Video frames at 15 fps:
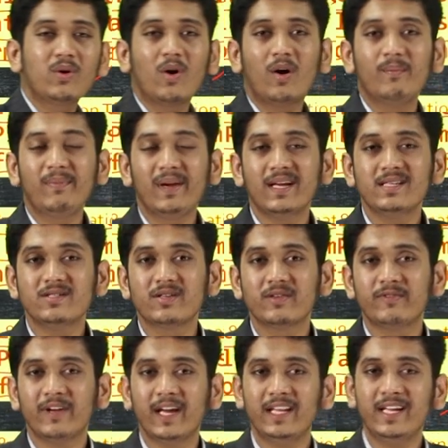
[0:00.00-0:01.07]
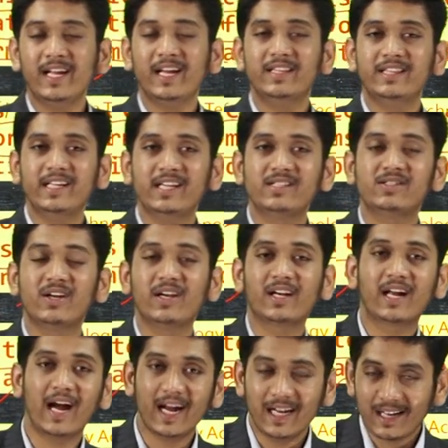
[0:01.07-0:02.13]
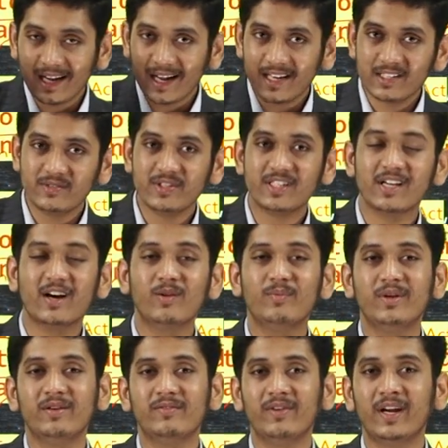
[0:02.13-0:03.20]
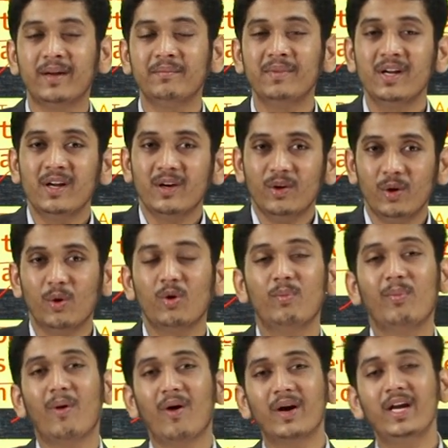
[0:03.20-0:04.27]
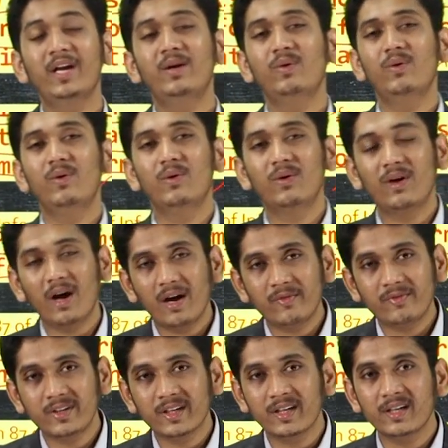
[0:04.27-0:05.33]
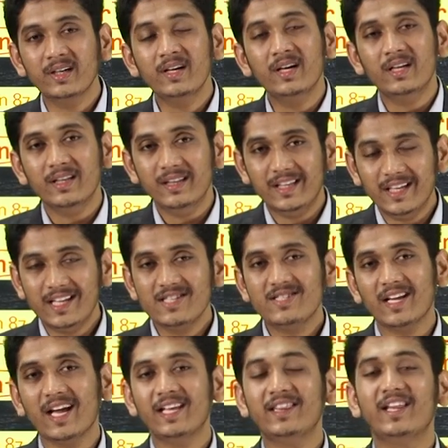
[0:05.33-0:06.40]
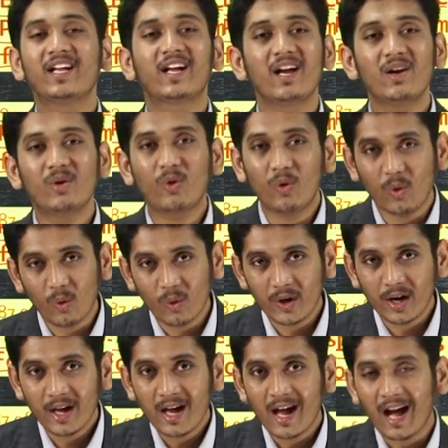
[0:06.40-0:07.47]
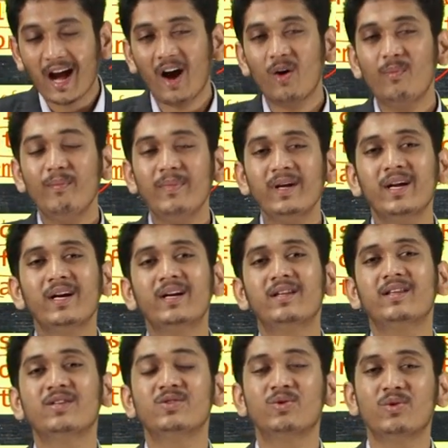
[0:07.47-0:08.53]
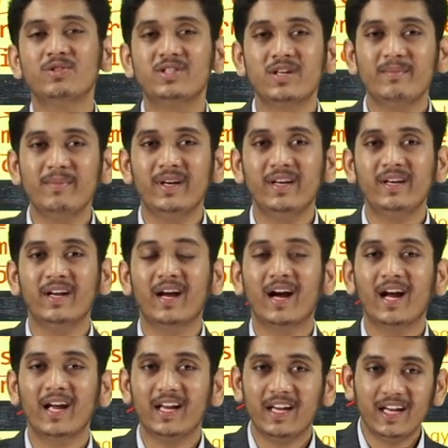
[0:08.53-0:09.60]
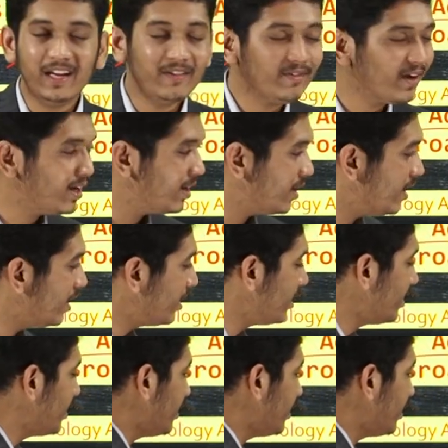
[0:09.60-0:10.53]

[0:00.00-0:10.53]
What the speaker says: compliance of any ethics or guidelines which have been framed, no body to look after these ethical code, have made the social media even